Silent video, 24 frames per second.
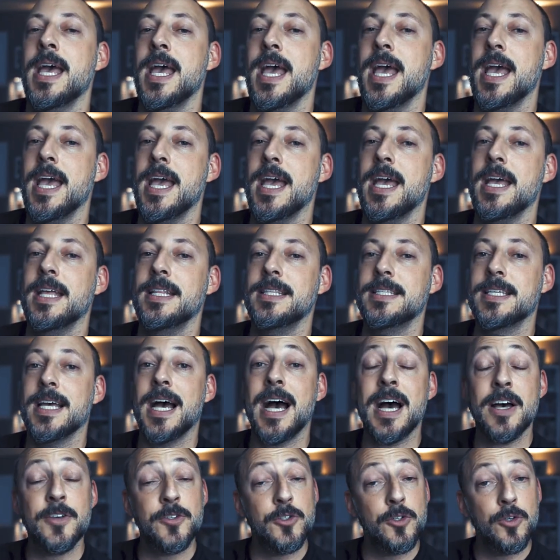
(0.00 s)
And
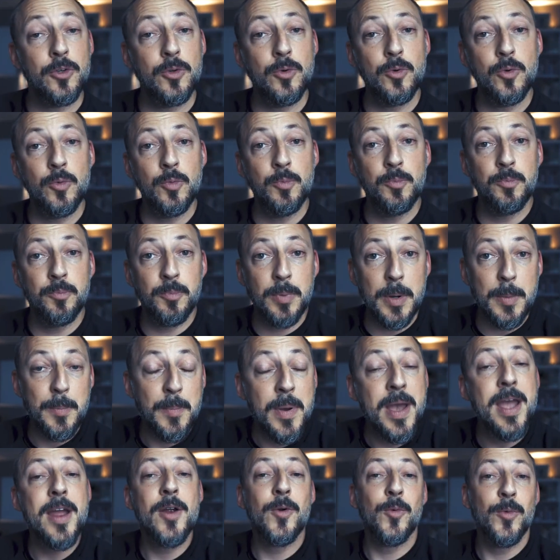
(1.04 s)
as you
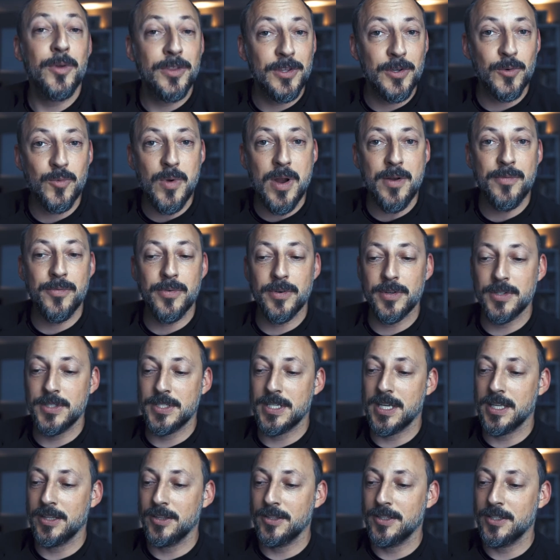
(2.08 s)
prepare with your reference
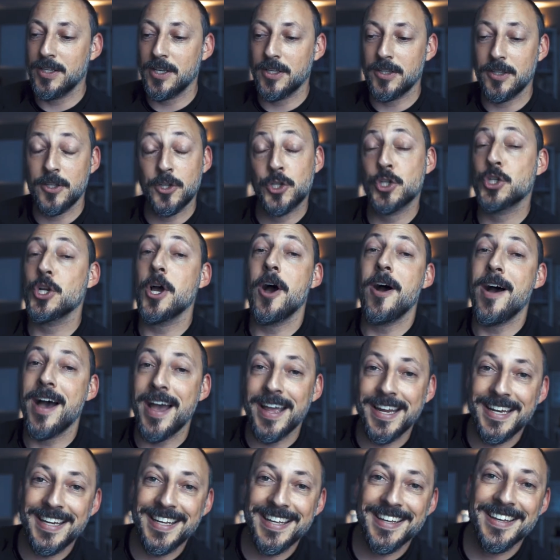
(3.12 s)
and the shot
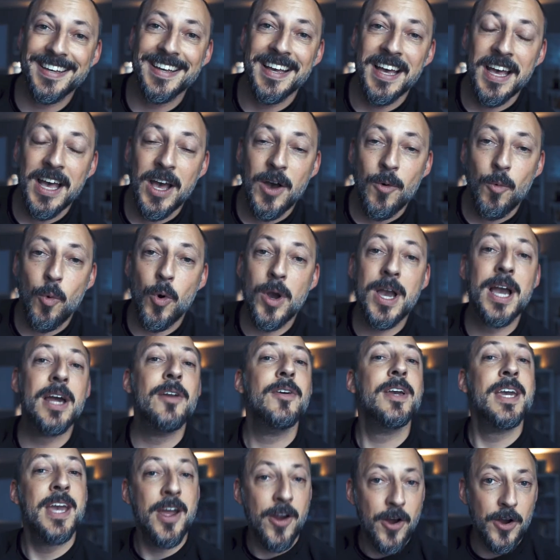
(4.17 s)
idea, what kind
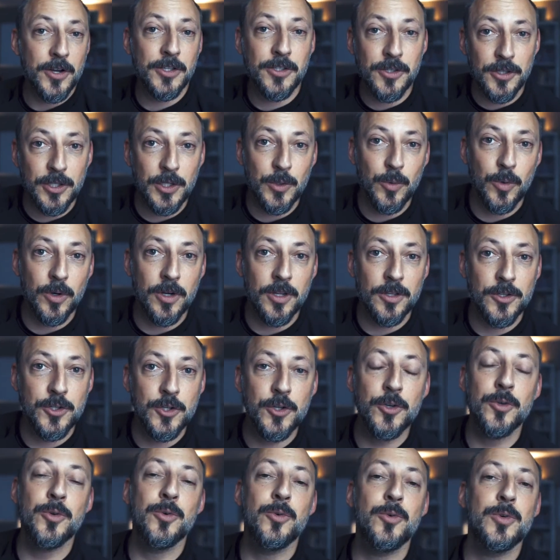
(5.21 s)
of character you wanna
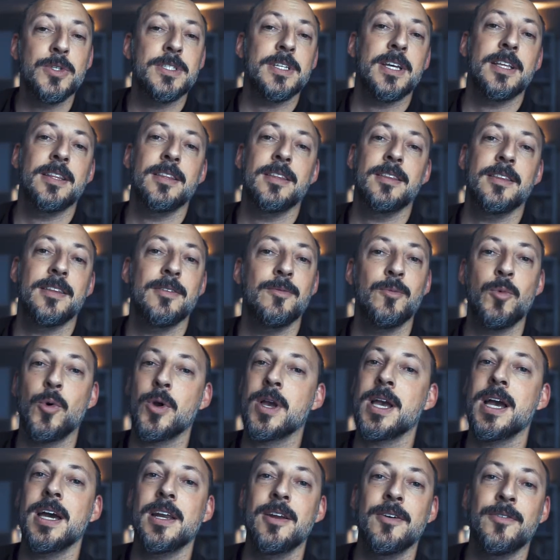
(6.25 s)
choose and
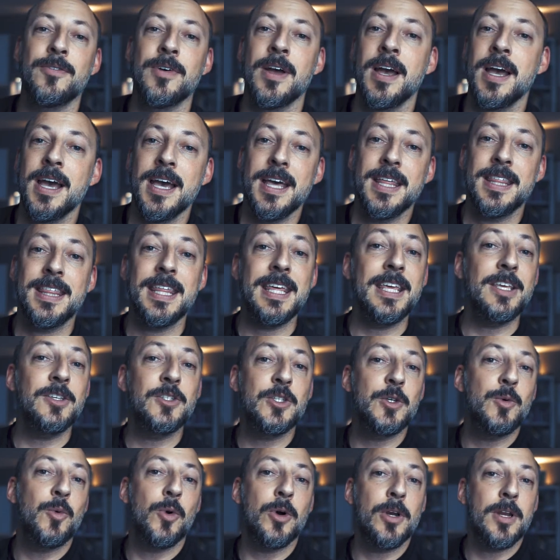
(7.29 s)
what kind of things
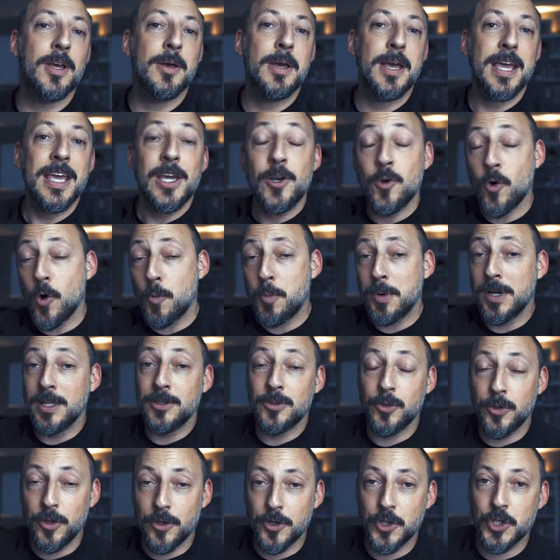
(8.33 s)
you wanna incorporate
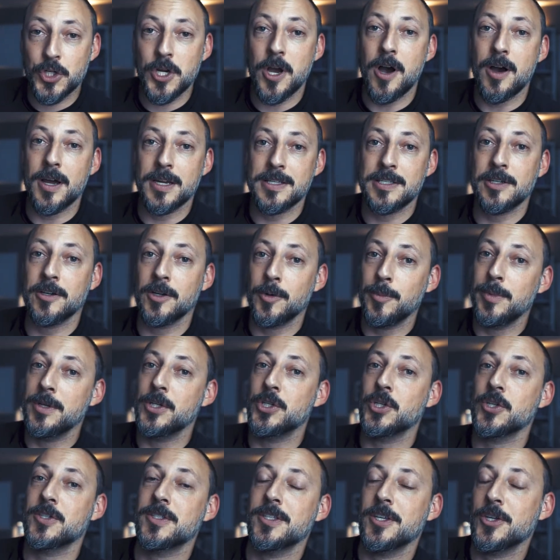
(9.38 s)
into your shot. Is it gonna be
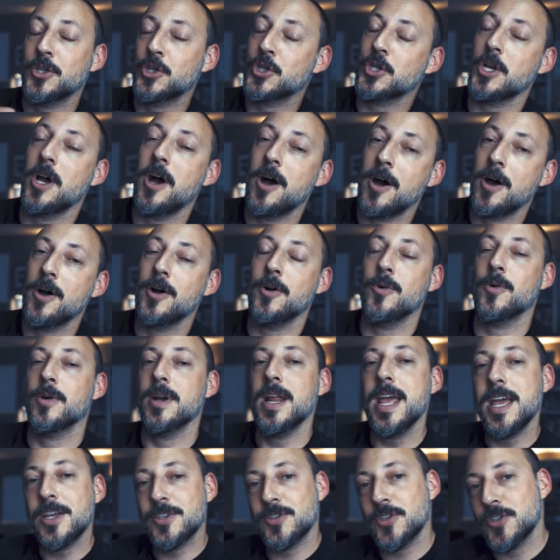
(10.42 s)
just a shot or an
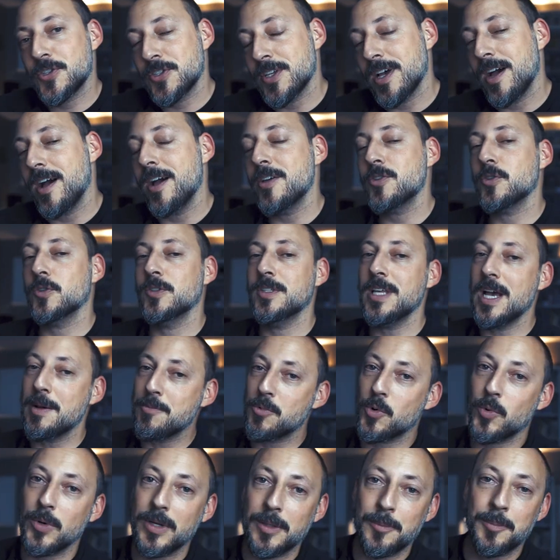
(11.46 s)
exercise or
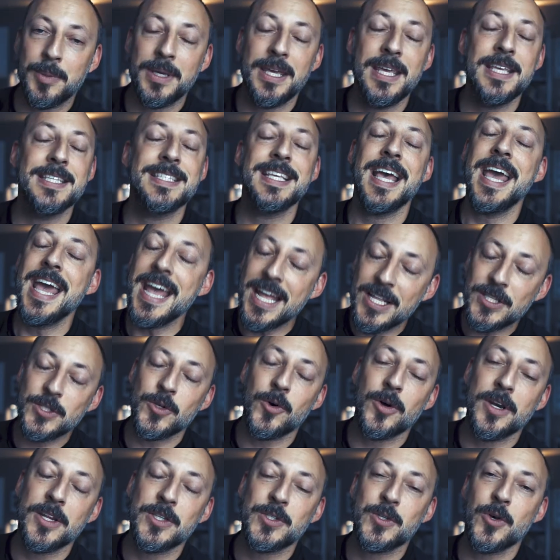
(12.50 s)
demo reel piece and so
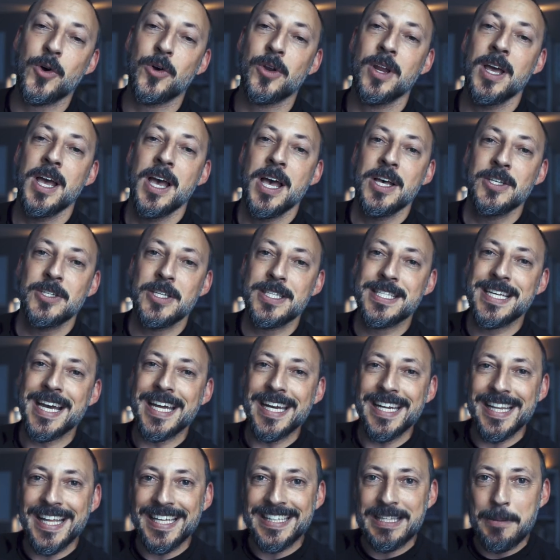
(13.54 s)
on and so on. So it's
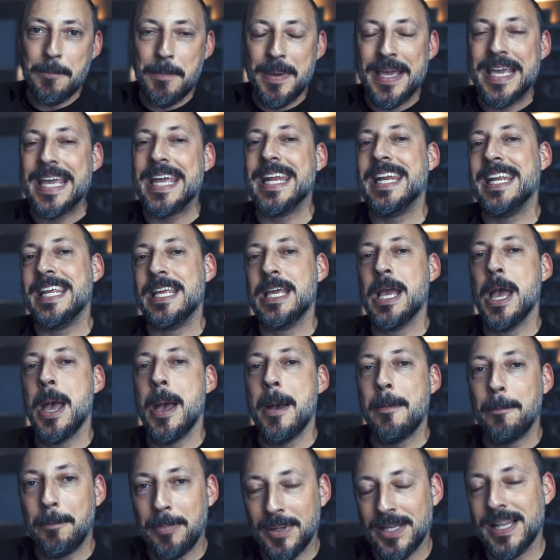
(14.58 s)
kind of like the beginning
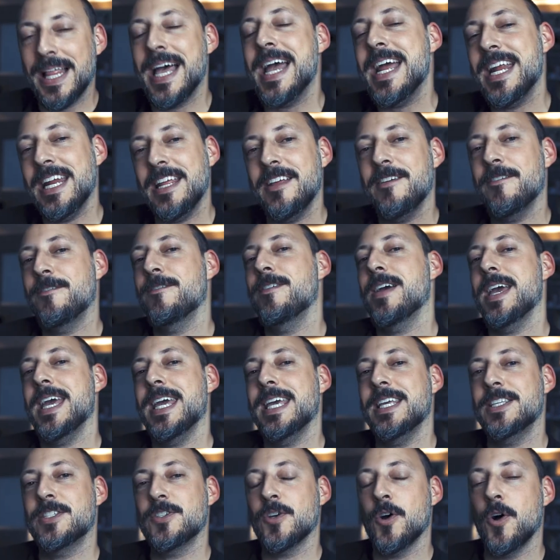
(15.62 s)
planning
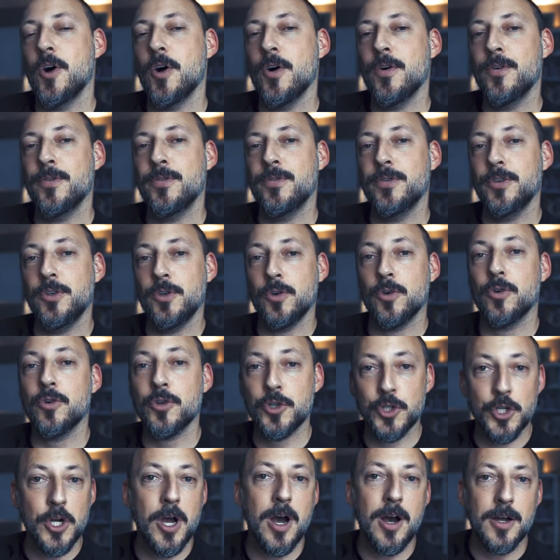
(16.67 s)
phase of your
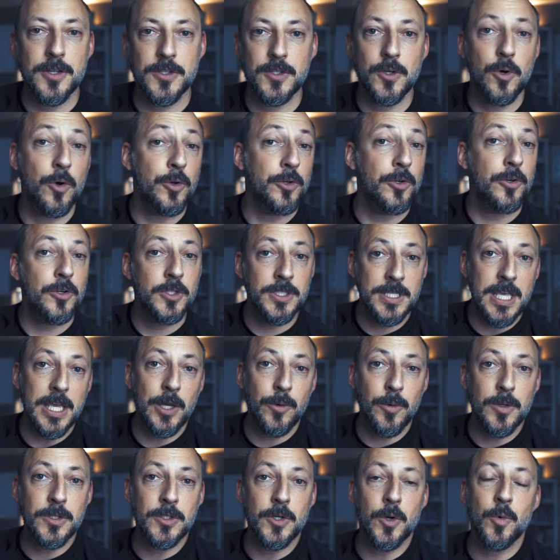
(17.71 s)
shot or your
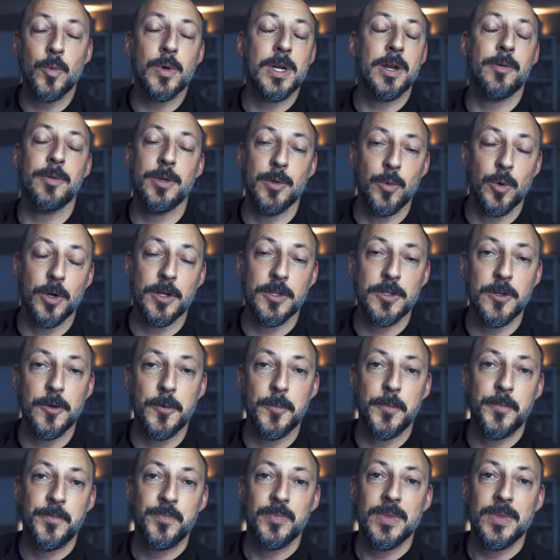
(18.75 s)
sequence or whatever you wanna do.